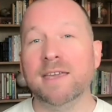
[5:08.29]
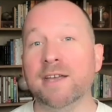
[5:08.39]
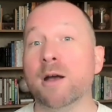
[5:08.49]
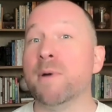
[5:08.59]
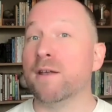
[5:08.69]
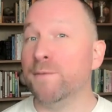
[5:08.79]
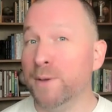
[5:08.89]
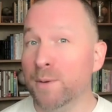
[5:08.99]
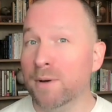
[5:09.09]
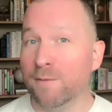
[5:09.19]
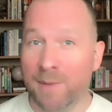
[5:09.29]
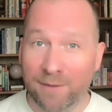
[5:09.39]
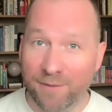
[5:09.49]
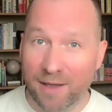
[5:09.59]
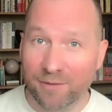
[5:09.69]
Here are but a few of my
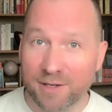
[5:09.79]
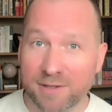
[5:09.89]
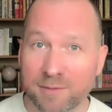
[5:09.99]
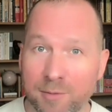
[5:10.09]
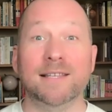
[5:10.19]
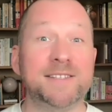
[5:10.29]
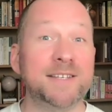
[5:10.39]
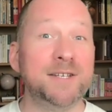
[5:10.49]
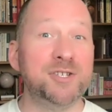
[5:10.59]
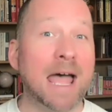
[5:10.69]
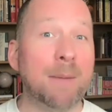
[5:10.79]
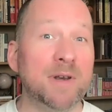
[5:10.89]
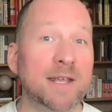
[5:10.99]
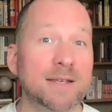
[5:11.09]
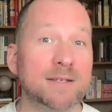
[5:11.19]
favorites. Listen to
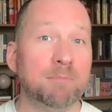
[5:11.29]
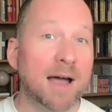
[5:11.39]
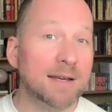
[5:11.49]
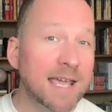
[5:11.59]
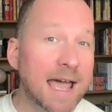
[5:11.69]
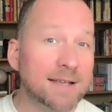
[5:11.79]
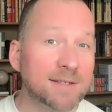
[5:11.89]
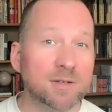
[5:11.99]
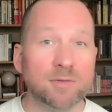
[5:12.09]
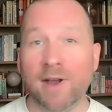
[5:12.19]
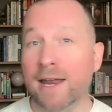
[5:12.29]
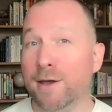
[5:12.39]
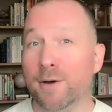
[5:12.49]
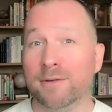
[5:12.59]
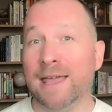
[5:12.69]
Japanese podcasts,
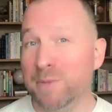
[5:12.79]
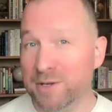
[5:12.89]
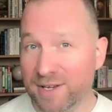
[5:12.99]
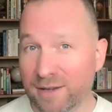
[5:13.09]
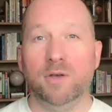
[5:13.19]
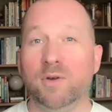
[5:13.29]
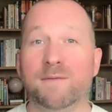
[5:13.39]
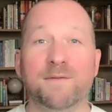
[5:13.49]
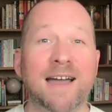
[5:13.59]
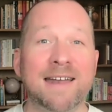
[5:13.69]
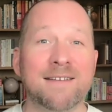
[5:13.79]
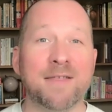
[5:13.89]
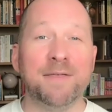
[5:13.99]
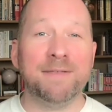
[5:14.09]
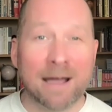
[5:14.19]
radio, and music. You can find
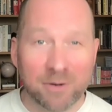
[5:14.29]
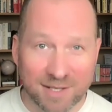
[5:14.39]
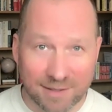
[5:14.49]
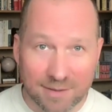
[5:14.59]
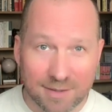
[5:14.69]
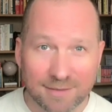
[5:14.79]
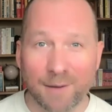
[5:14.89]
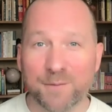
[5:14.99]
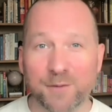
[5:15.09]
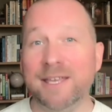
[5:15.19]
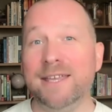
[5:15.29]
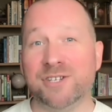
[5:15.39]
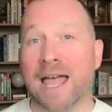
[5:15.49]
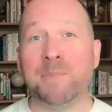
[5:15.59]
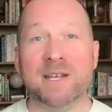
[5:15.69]
thousands of free
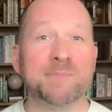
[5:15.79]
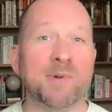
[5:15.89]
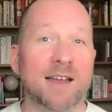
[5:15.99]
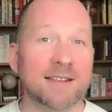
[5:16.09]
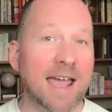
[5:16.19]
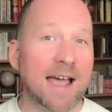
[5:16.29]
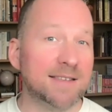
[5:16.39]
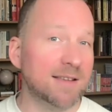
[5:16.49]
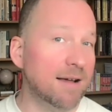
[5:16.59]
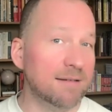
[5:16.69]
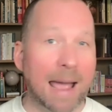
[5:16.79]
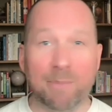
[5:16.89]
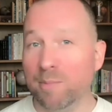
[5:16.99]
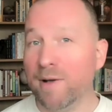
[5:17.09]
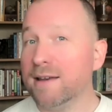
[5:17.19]
Japanese podcasts on
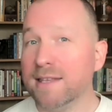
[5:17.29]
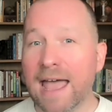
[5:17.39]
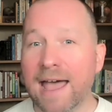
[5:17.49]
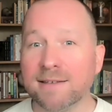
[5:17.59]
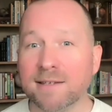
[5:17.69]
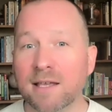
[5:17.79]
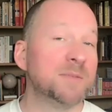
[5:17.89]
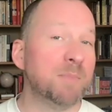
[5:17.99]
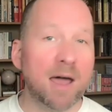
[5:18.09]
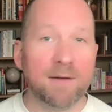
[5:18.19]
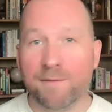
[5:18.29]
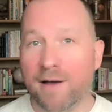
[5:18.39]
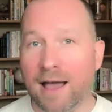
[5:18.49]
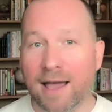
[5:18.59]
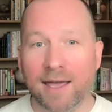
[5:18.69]
Apple Podcasts,
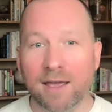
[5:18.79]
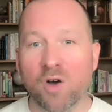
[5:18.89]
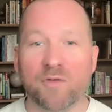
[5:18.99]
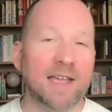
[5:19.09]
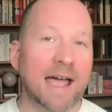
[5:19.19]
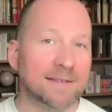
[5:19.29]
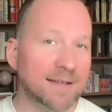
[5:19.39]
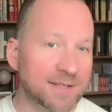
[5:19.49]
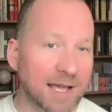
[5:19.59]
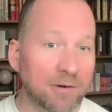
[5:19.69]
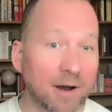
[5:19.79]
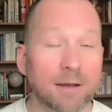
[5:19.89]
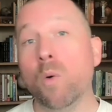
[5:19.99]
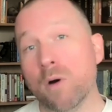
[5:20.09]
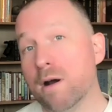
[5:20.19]
Spotify, Overcast, etc.
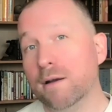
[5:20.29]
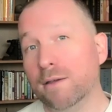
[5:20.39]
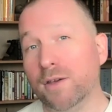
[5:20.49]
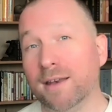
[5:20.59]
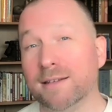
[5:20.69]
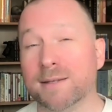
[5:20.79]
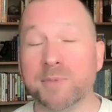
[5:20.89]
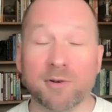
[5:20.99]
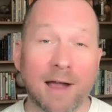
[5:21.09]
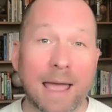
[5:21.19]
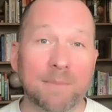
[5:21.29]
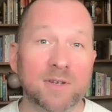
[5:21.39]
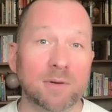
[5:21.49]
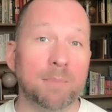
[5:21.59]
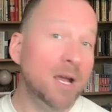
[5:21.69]
Or you can subscribe
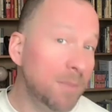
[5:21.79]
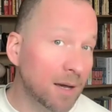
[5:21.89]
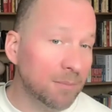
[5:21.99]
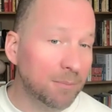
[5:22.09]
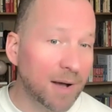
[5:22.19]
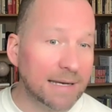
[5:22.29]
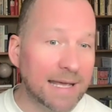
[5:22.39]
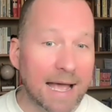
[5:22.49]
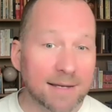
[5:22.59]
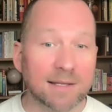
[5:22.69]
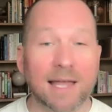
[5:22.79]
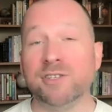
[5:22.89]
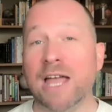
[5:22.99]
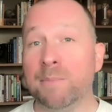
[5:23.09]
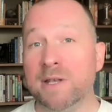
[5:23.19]
to a premium podcast like
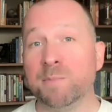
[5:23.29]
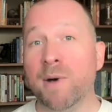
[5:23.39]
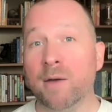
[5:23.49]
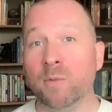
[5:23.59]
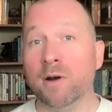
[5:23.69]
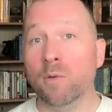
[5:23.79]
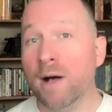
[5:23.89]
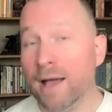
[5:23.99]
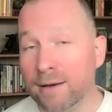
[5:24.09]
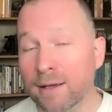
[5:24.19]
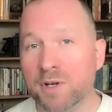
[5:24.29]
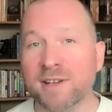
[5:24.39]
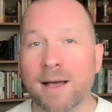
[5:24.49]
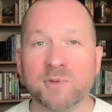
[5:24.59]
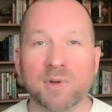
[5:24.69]
Japanese Pod 101, which
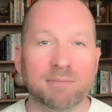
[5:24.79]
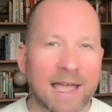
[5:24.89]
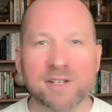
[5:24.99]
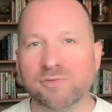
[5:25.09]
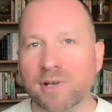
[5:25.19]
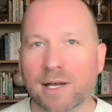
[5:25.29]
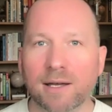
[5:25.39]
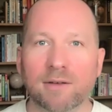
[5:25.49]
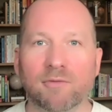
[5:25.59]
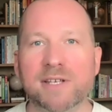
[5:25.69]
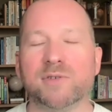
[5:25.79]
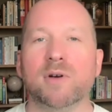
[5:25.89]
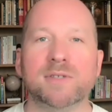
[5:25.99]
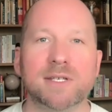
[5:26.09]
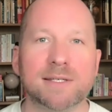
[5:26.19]
comes with extra
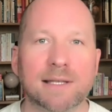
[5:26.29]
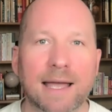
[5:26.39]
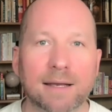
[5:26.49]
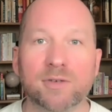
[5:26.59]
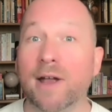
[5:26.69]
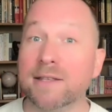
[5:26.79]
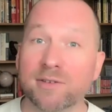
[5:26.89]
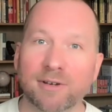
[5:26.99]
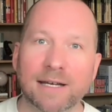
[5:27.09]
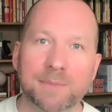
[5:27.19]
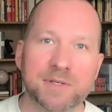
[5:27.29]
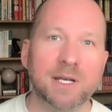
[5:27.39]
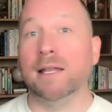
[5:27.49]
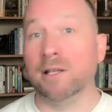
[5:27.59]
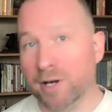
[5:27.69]
resources like transcripts
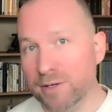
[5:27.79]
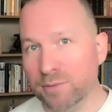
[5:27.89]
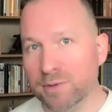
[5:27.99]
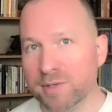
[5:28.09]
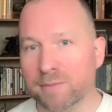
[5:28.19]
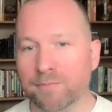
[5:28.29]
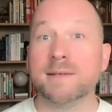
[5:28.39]
and learning tools.